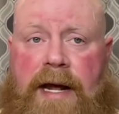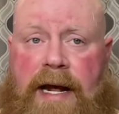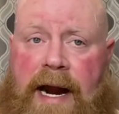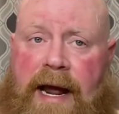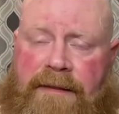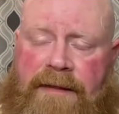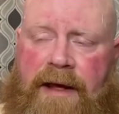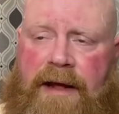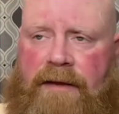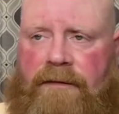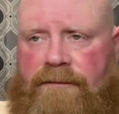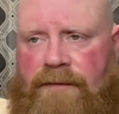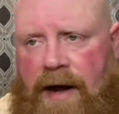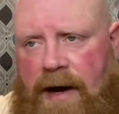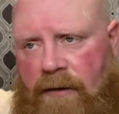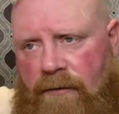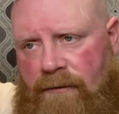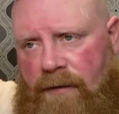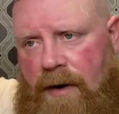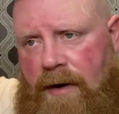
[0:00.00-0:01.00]
and I think the
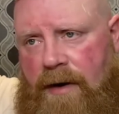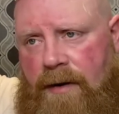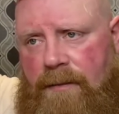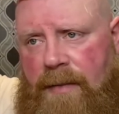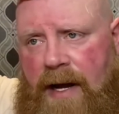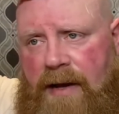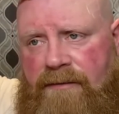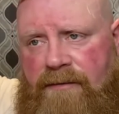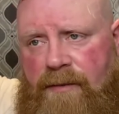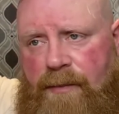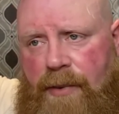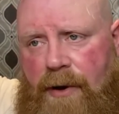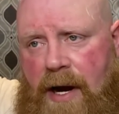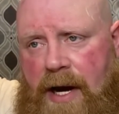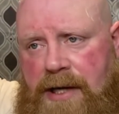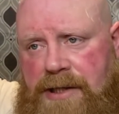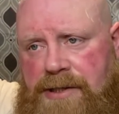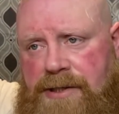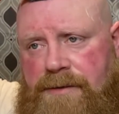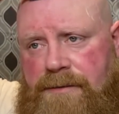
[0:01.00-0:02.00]
final verdict might
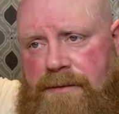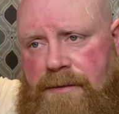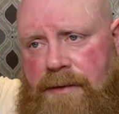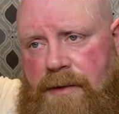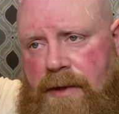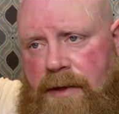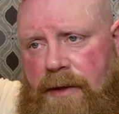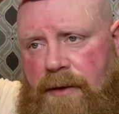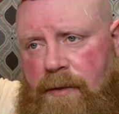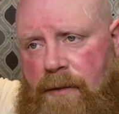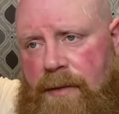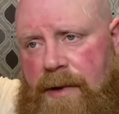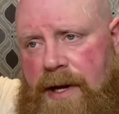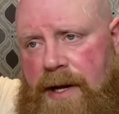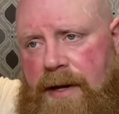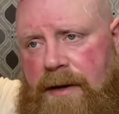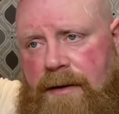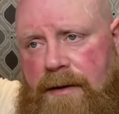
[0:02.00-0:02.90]
surprise you a little bit.